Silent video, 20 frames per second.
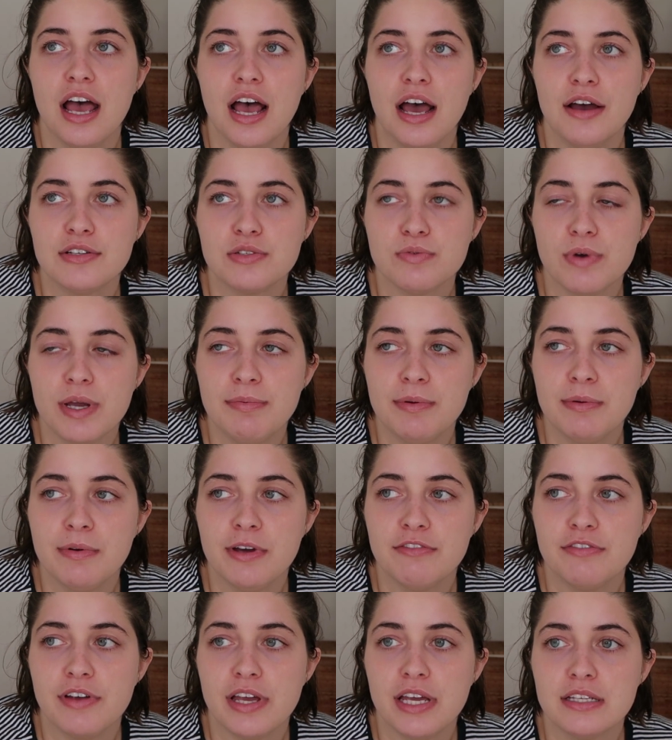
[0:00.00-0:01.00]
I was wiping
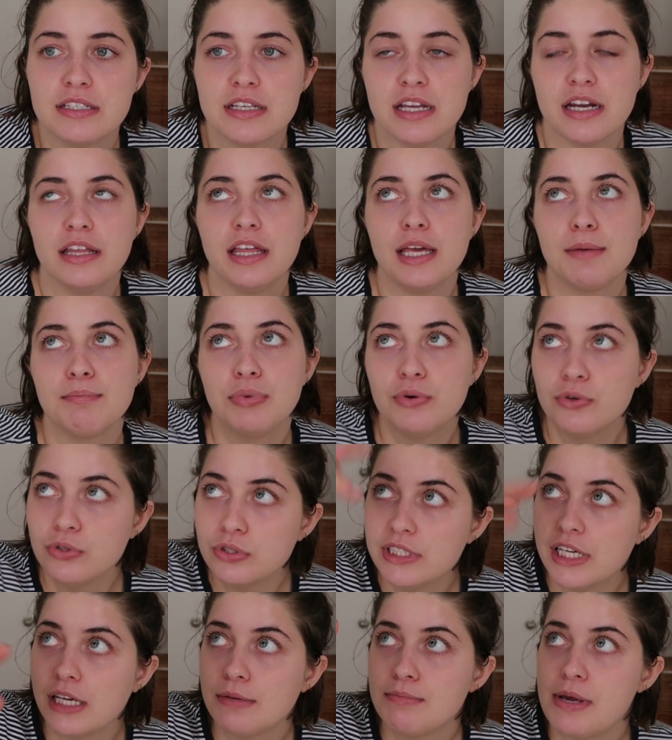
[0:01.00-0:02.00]
my face, and I like
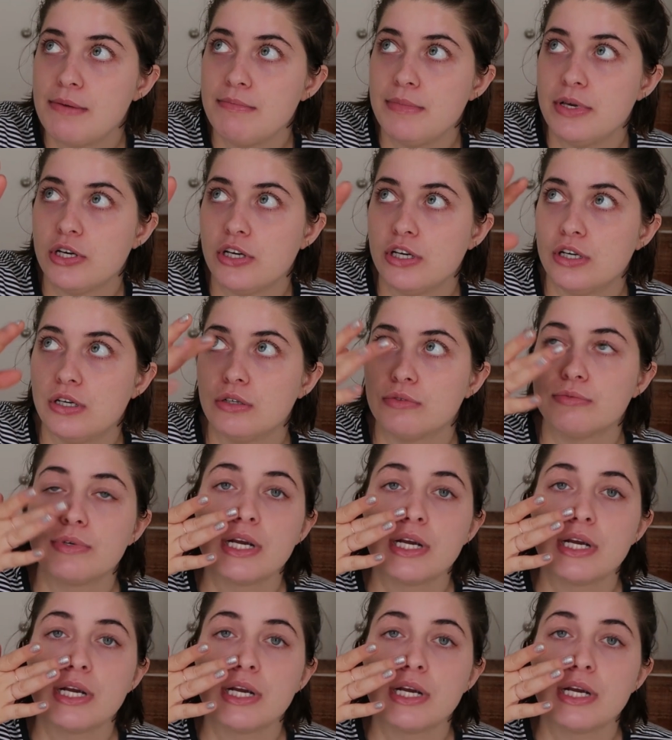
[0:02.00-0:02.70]
pulled down my mirror